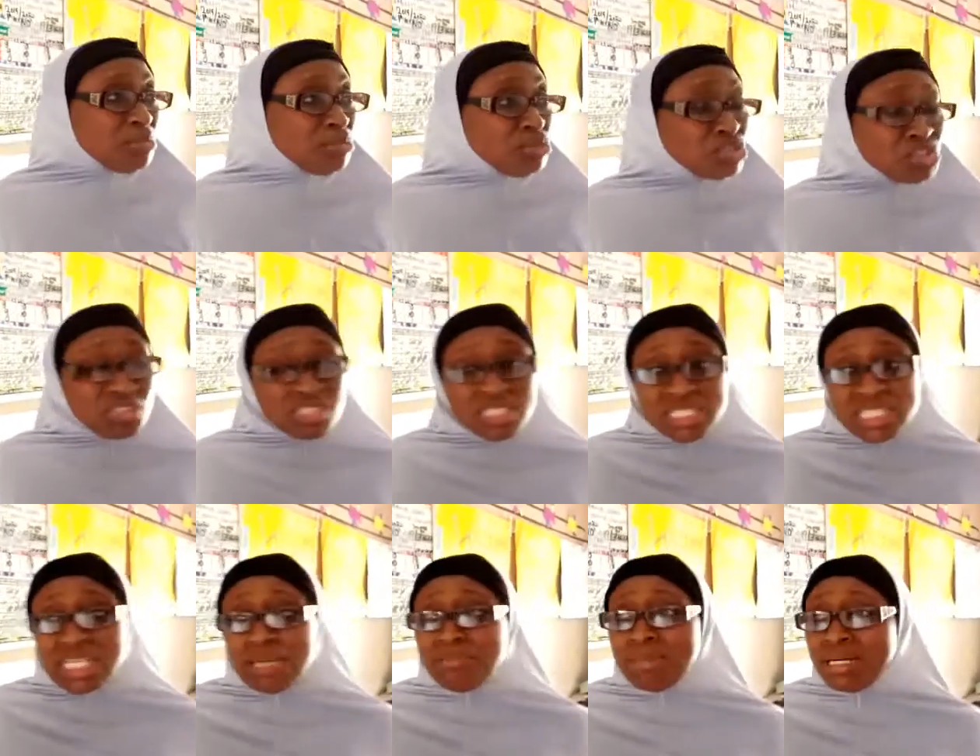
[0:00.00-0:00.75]
just see
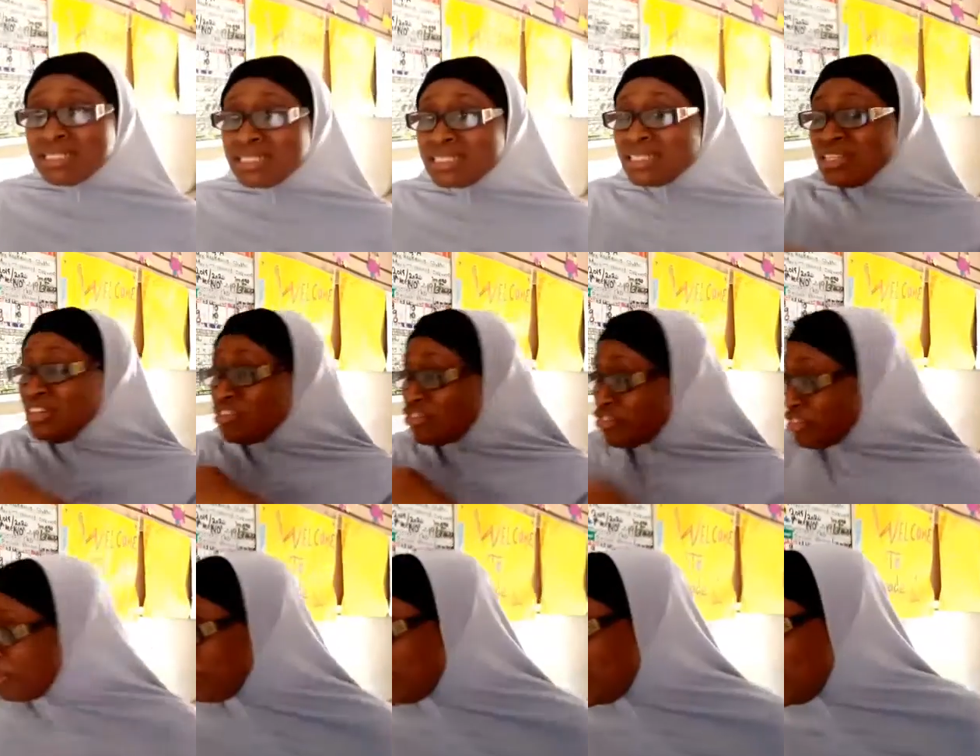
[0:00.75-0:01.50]
them as
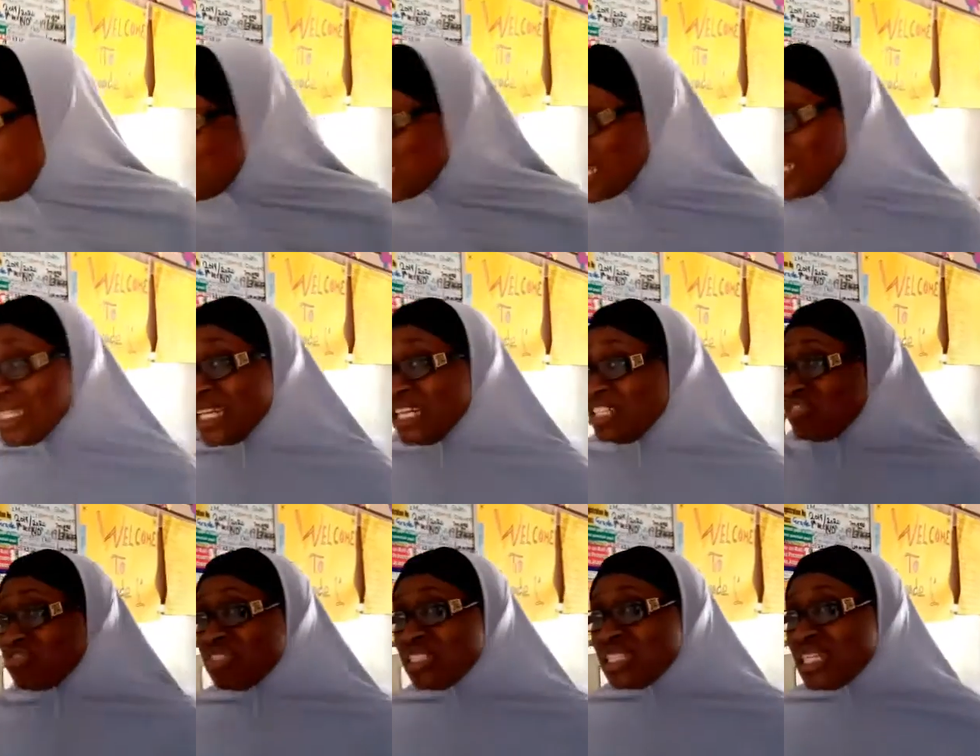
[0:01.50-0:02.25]
criminals and they are
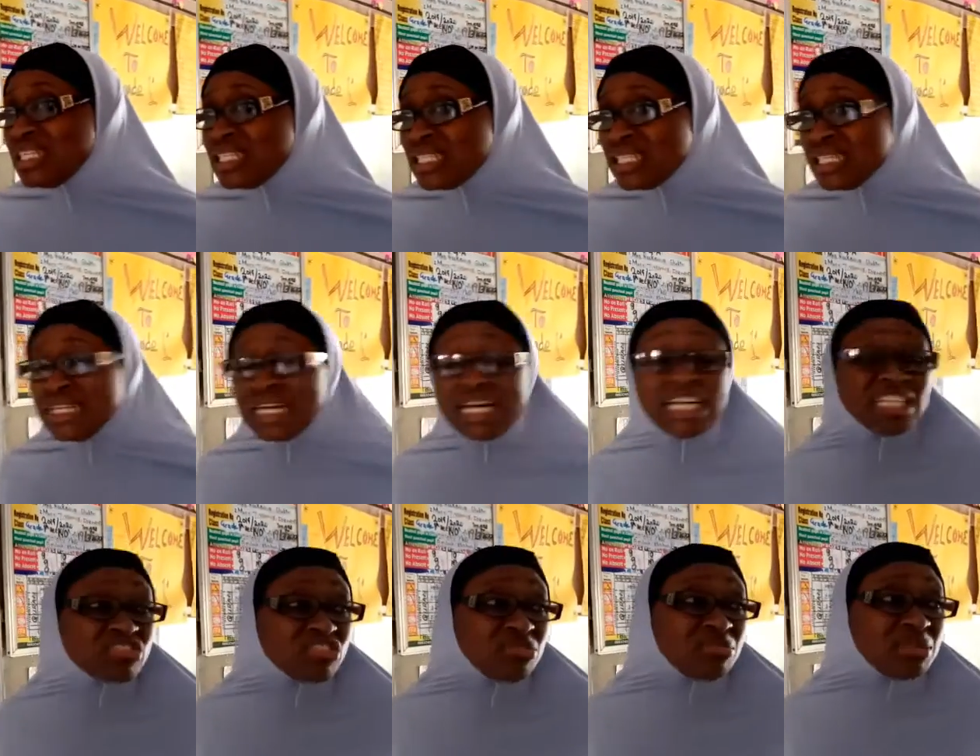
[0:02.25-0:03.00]
treated
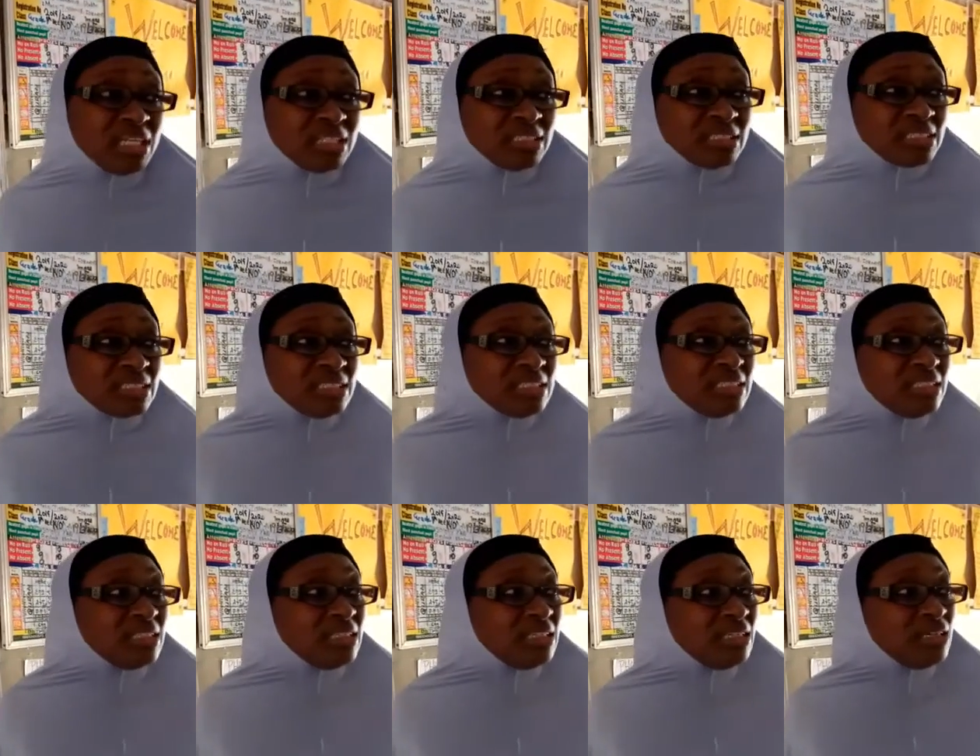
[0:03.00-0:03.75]
as criminals.
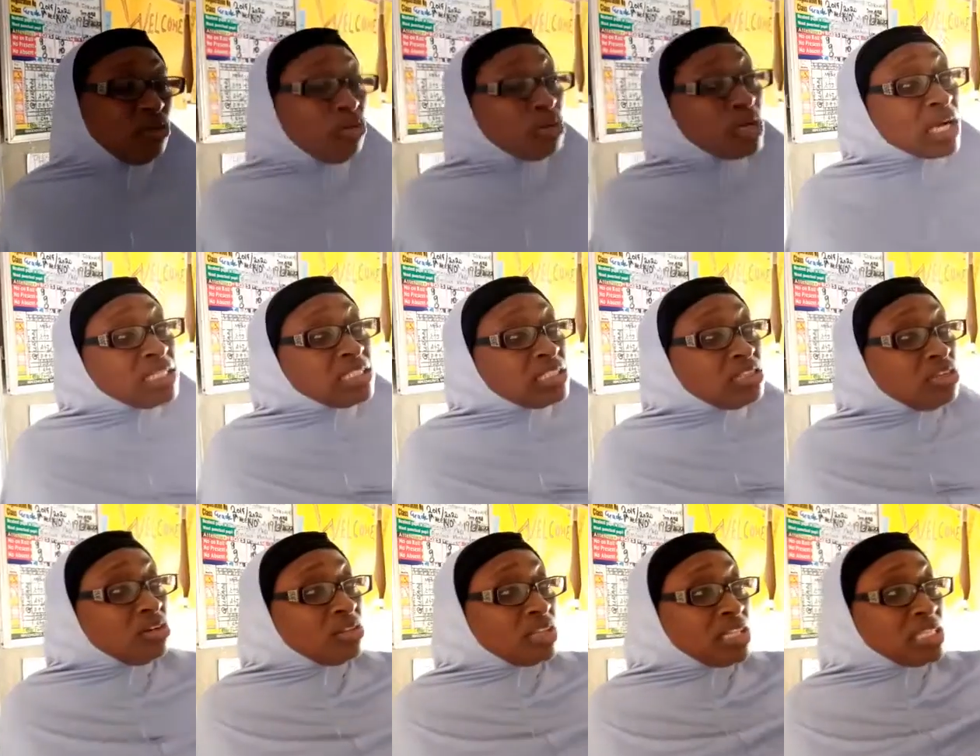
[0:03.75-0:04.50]
Look at the
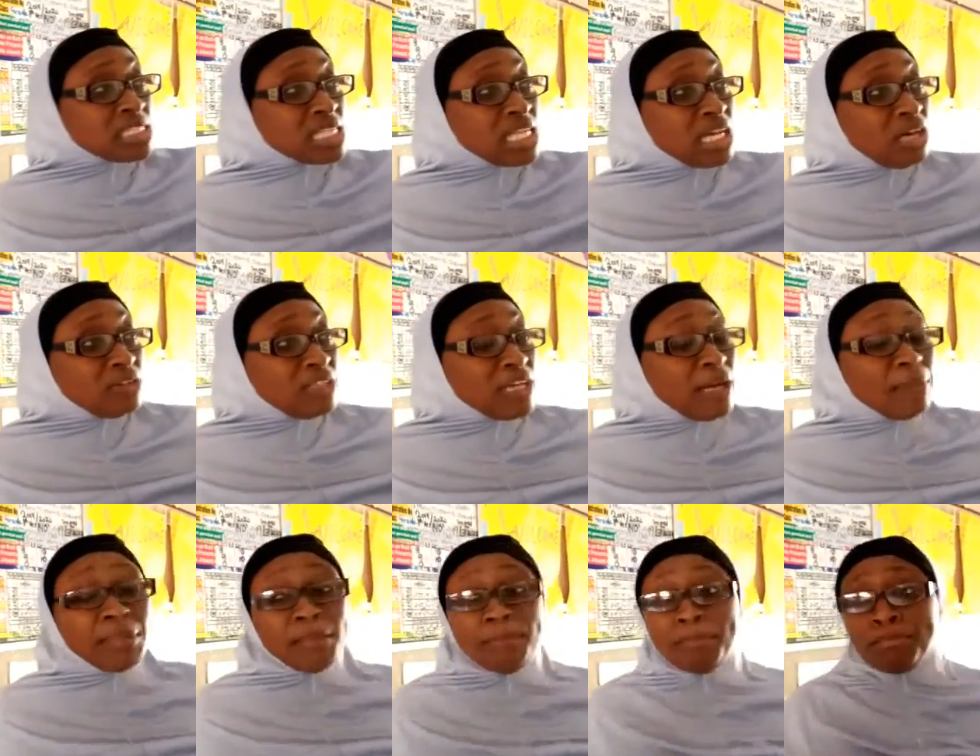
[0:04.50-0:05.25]
Northeast now, they are
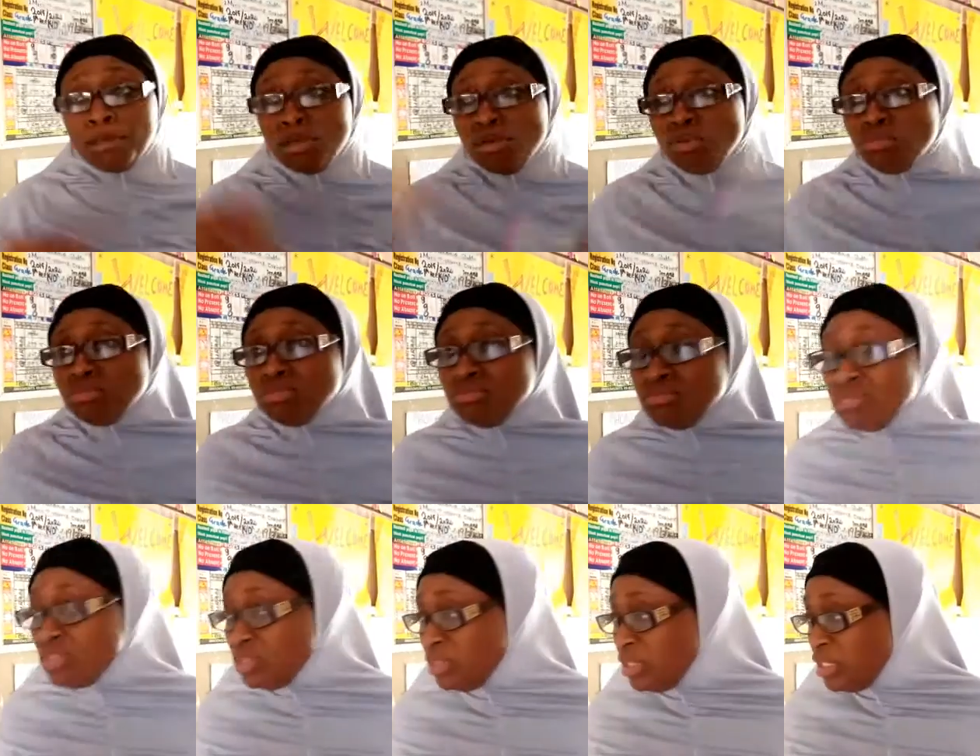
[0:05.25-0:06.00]
being
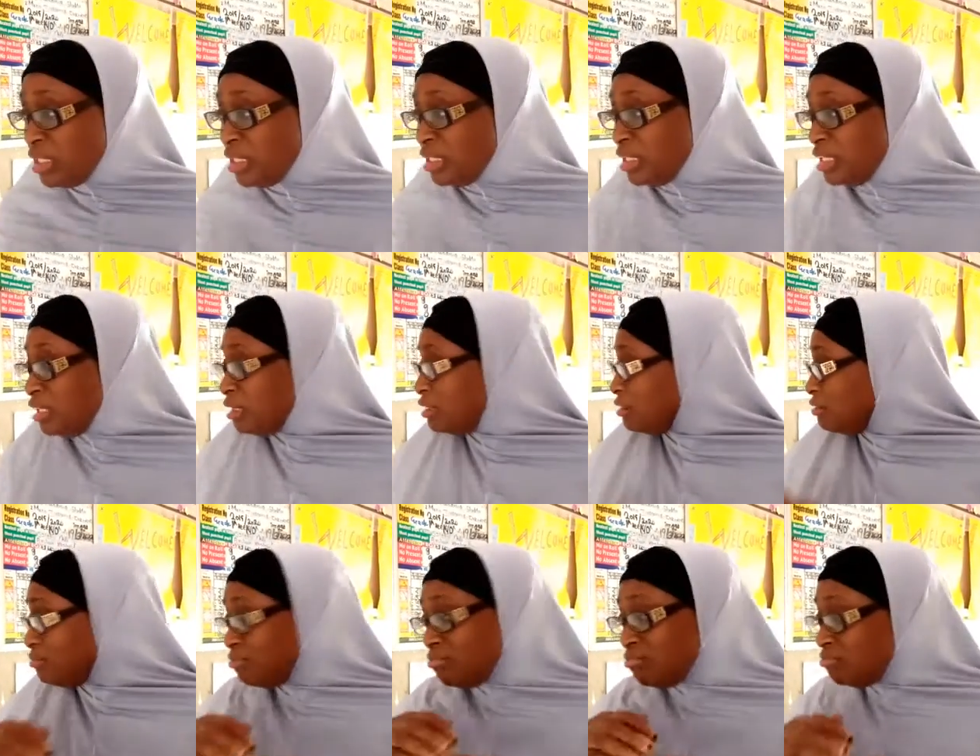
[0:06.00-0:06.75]
blown.
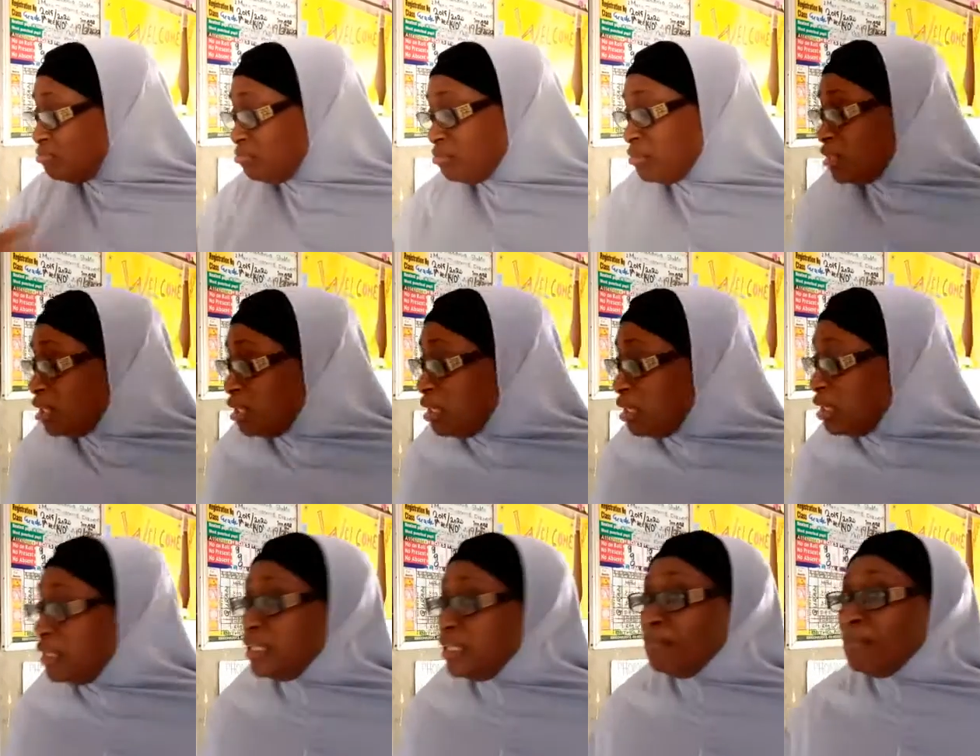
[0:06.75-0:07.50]
The
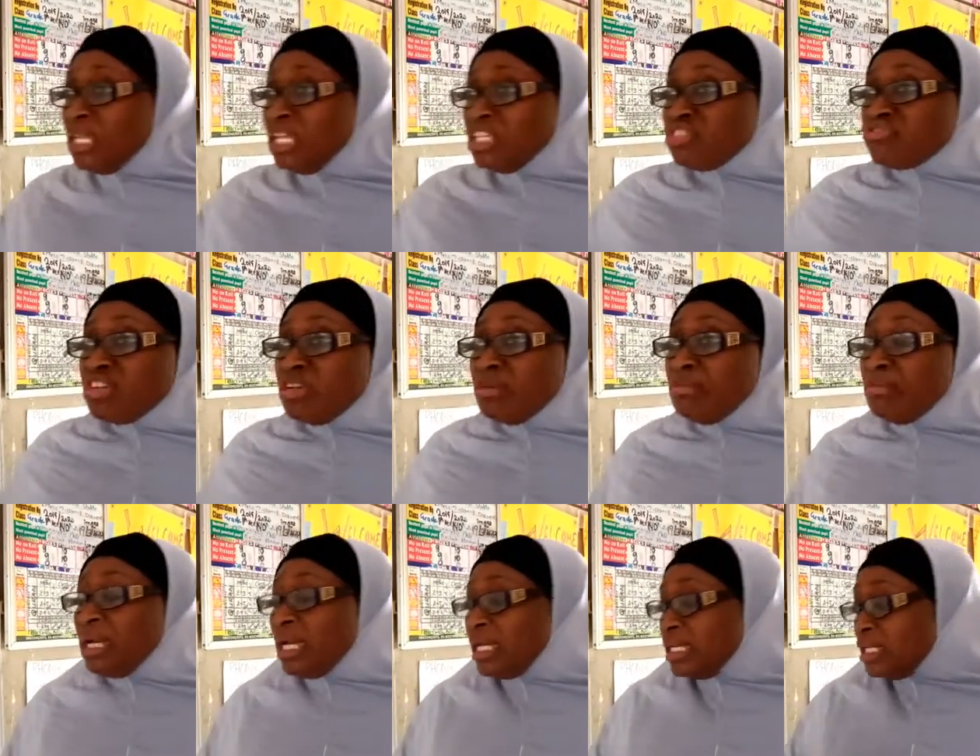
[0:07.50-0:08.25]
military
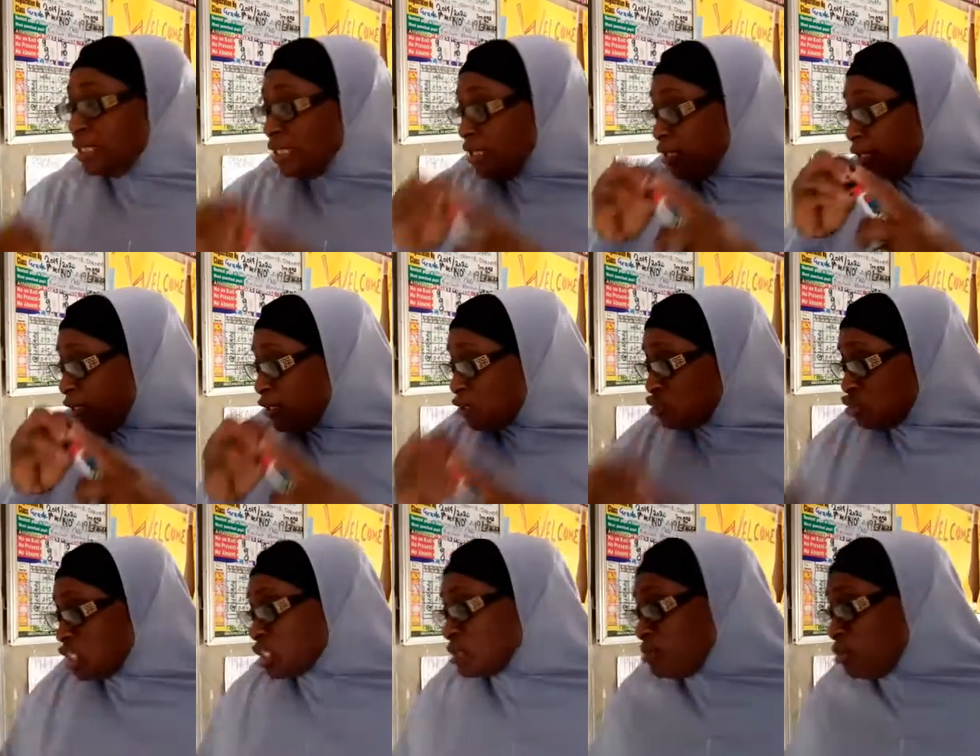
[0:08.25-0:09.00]
men
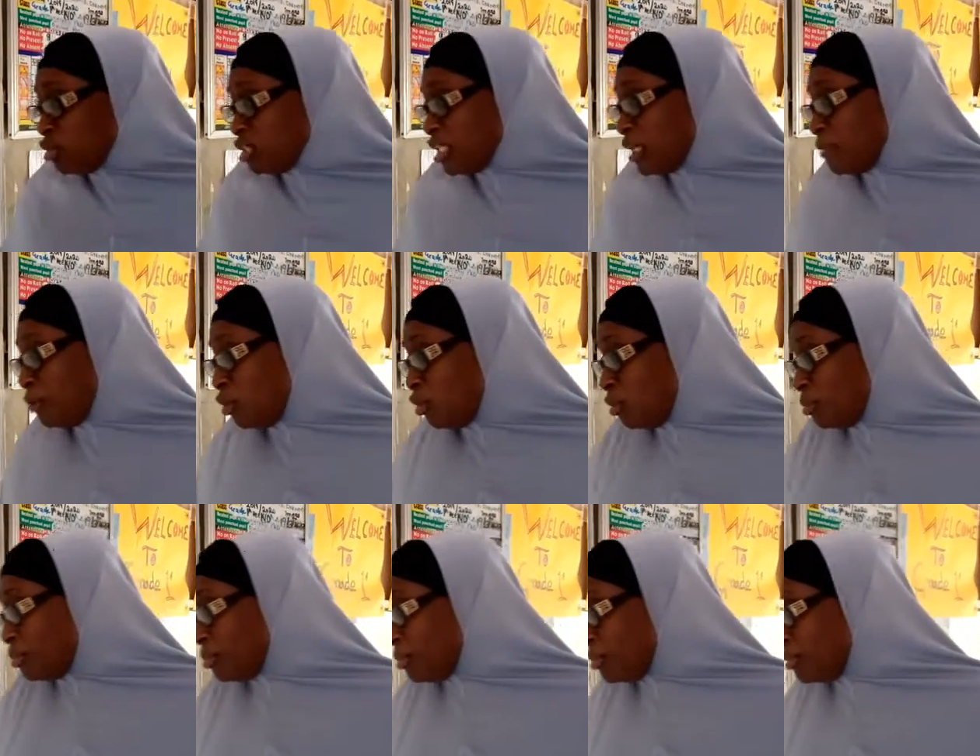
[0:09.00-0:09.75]
just blow them
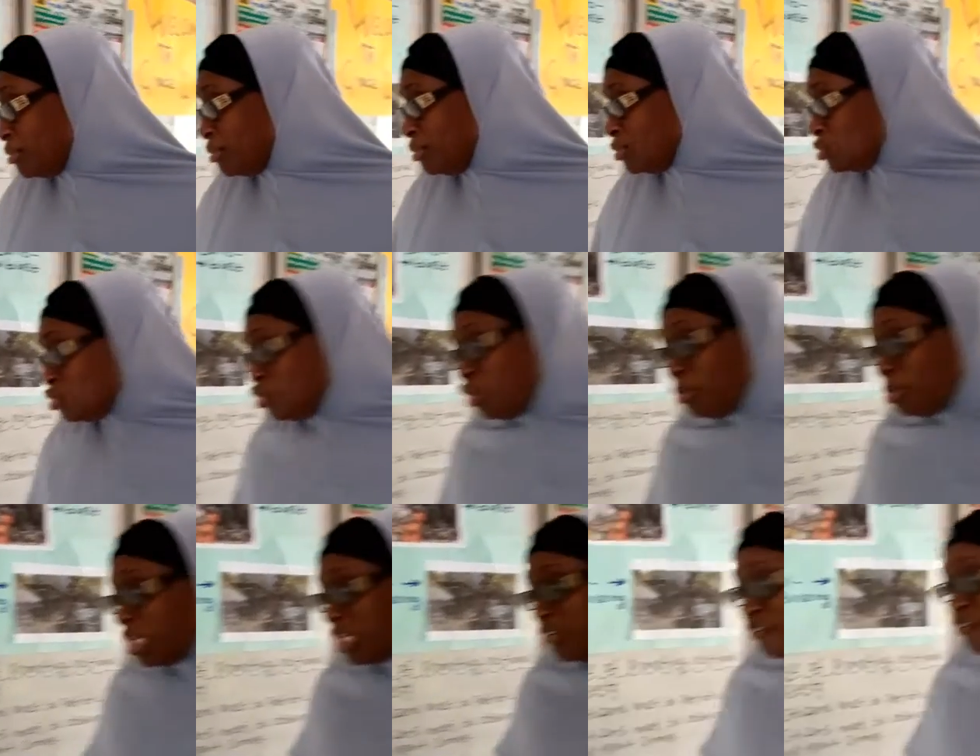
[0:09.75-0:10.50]
up. So nobody even